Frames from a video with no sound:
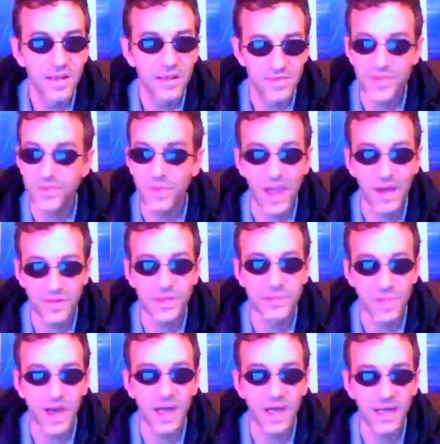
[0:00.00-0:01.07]
I'm
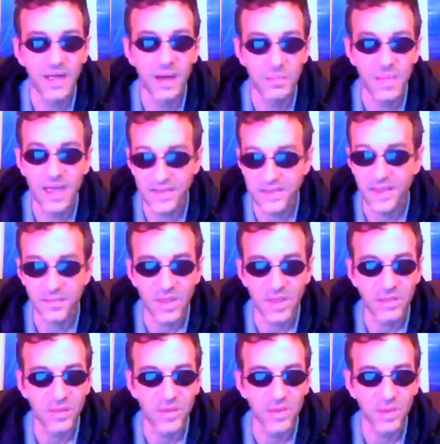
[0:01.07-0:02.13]
surrounded by amazing
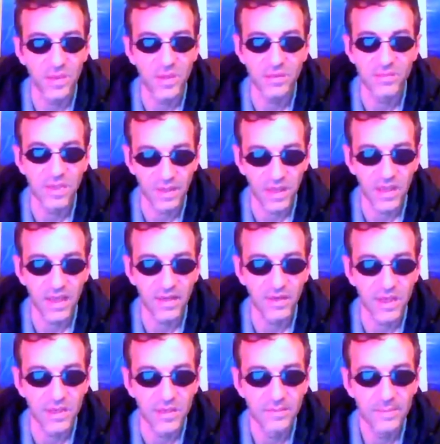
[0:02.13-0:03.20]
people who are very caring.